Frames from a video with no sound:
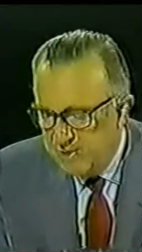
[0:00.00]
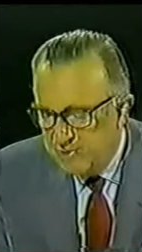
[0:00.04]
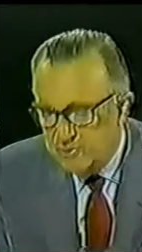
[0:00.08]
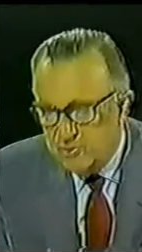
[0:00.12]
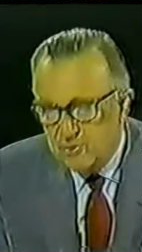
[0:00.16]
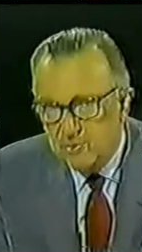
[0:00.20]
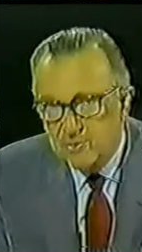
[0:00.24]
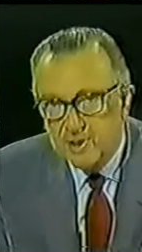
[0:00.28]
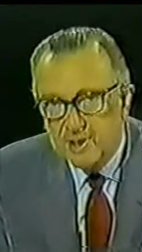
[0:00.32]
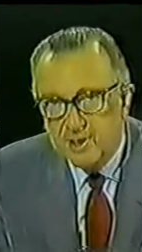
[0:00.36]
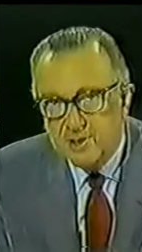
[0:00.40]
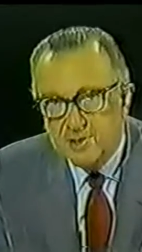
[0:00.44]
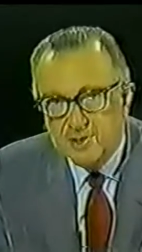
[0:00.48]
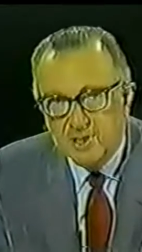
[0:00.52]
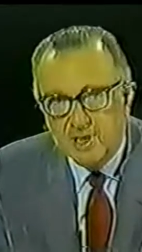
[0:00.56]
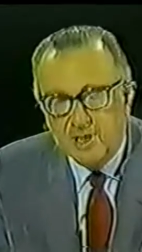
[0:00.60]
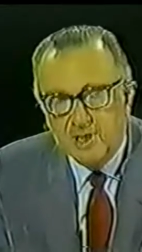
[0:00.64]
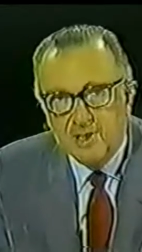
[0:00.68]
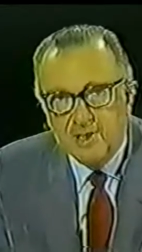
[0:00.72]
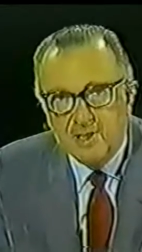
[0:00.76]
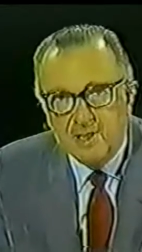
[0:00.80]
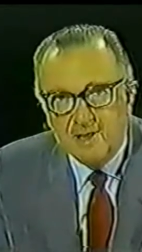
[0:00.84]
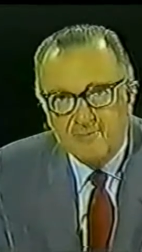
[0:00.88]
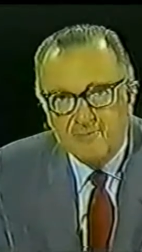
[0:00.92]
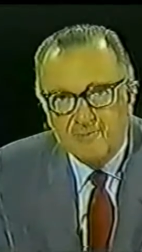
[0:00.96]
So they
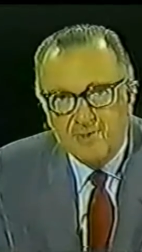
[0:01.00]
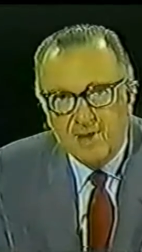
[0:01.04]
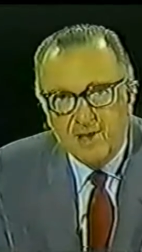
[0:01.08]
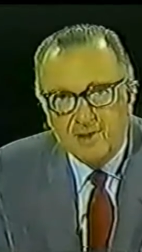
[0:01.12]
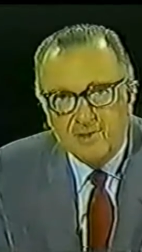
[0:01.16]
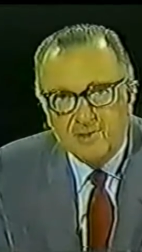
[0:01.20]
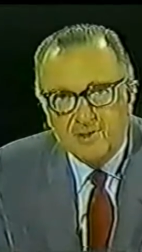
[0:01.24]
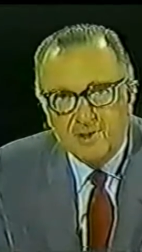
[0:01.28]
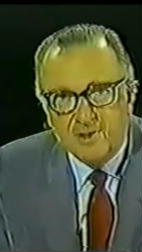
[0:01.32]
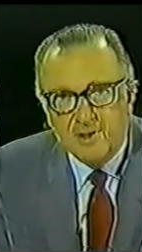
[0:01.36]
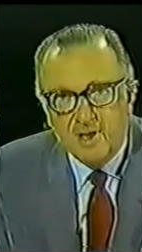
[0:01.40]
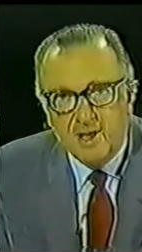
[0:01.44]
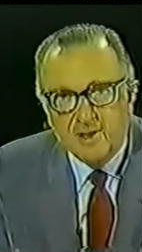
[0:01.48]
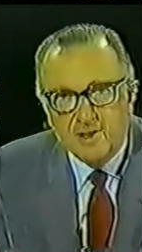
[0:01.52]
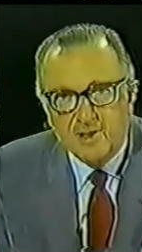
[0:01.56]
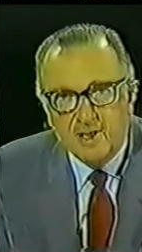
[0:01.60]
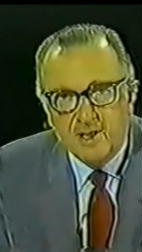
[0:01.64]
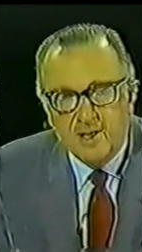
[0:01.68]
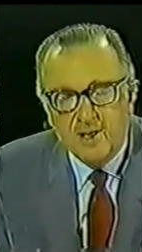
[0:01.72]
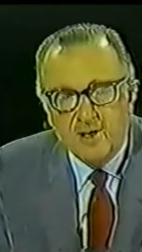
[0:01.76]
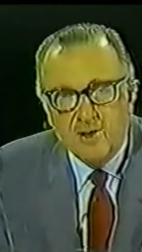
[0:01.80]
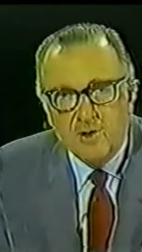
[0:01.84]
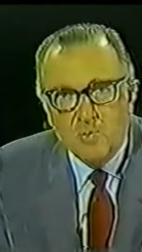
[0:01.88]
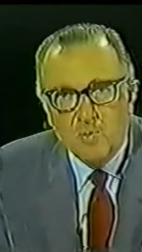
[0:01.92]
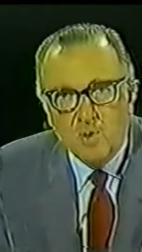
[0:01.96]
said if that did not
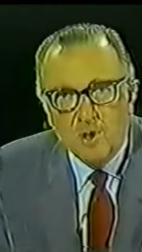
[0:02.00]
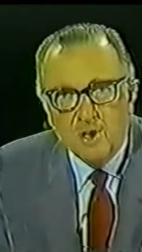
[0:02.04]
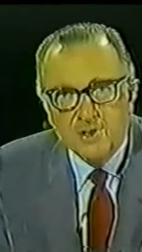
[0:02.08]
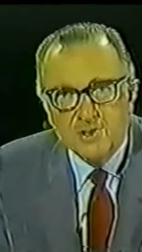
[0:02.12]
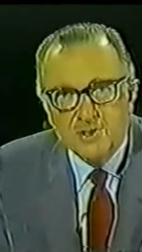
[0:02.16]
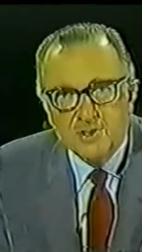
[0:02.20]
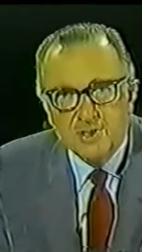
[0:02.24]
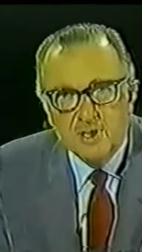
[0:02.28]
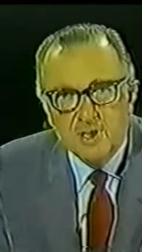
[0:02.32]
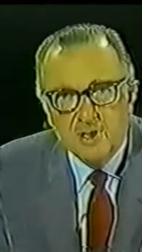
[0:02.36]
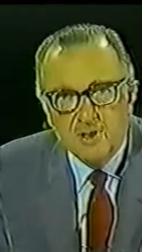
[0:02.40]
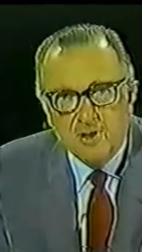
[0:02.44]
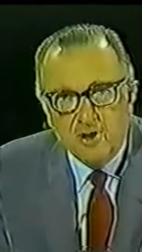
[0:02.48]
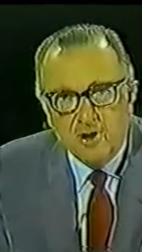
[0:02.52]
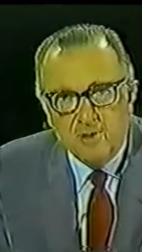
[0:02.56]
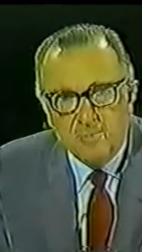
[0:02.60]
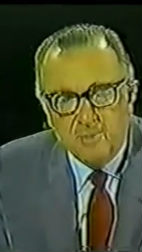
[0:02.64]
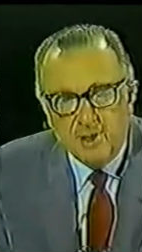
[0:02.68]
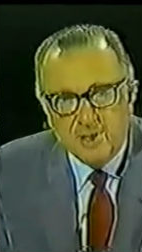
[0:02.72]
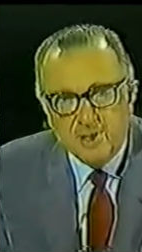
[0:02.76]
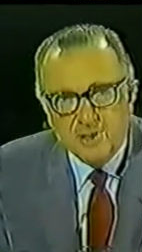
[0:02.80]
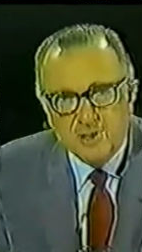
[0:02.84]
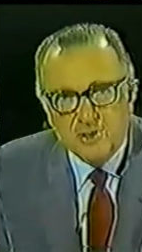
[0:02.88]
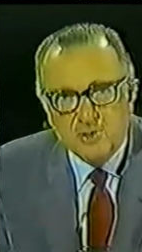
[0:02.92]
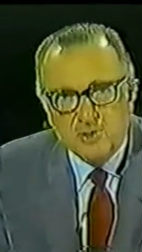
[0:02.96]
get any worse, or
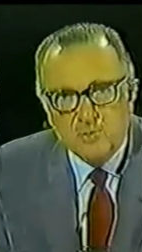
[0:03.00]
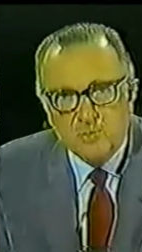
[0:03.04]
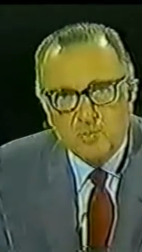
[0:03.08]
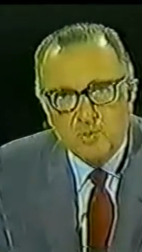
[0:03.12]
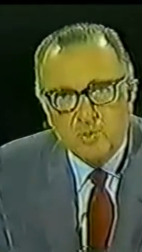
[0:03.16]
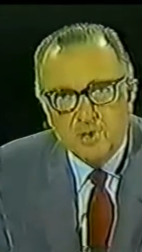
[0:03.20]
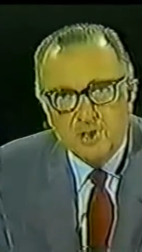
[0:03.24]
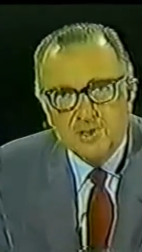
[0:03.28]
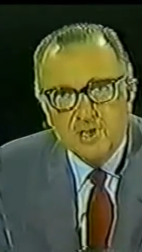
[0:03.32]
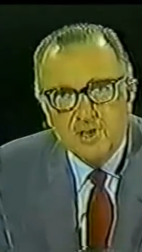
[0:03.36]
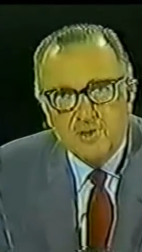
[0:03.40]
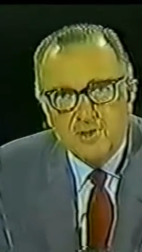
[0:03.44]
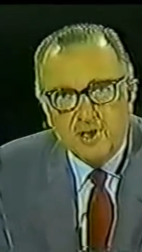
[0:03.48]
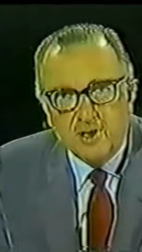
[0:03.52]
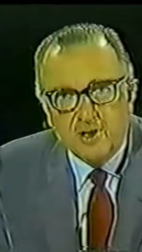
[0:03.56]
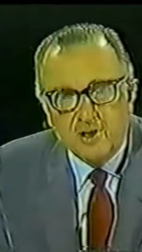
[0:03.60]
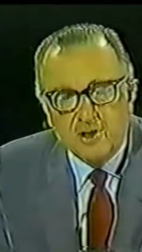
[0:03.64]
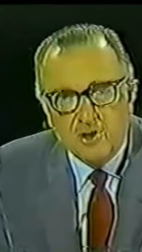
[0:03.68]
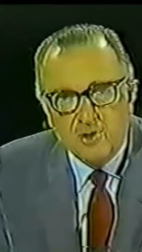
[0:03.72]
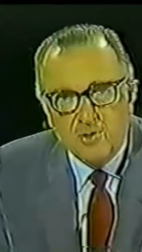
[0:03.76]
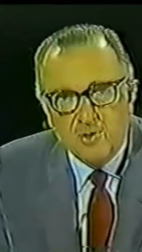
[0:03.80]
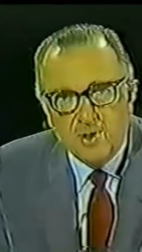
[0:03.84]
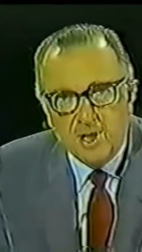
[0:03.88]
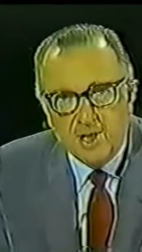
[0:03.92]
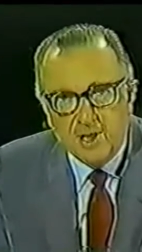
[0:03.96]
much worse, they
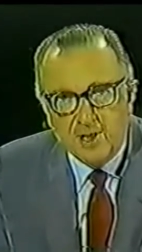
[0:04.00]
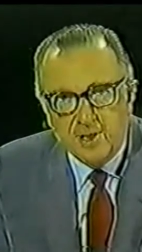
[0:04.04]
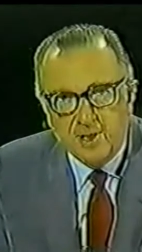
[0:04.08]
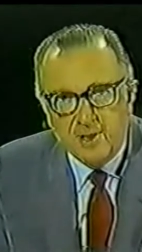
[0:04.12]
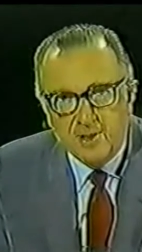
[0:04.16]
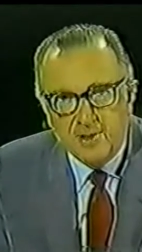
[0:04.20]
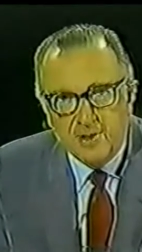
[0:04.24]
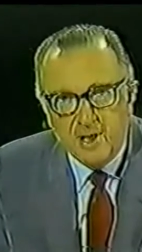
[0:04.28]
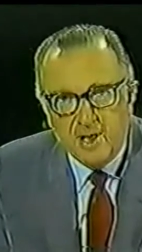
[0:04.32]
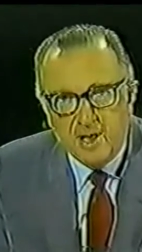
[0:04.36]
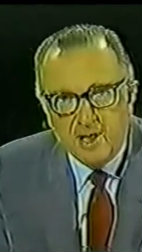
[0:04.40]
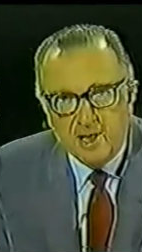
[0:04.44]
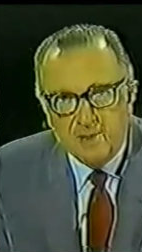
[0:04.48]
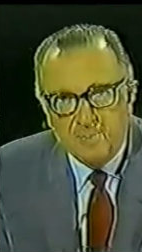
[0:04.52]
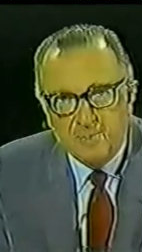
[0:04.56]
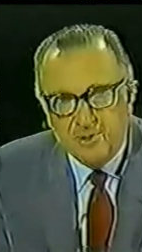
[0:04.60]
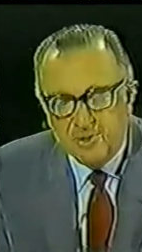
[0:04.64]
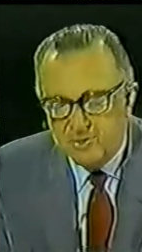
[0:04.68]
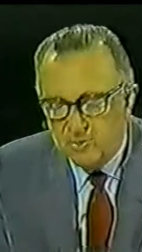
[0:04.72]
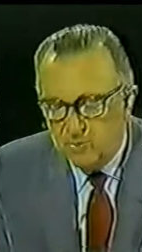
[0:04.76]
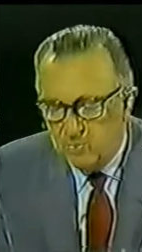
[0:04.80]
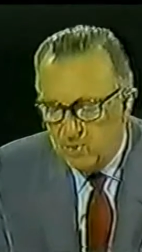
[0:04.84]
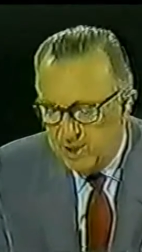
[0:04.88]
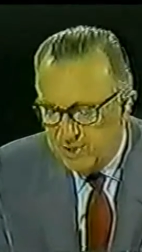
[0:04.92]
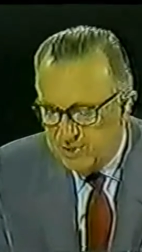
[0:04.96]
could go ahead and undock,
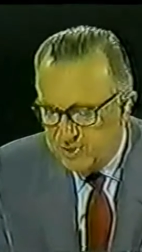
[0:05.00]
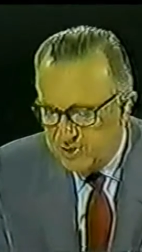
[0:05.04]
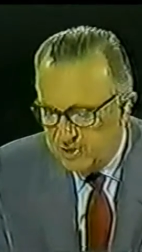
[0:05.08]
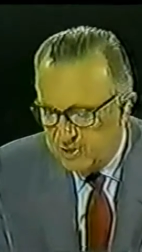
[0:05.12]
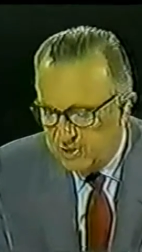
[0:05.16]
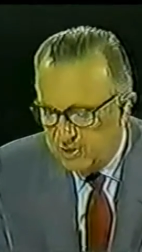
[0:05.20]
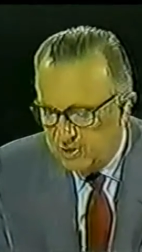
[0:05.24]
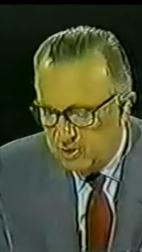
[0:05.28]
but to watch it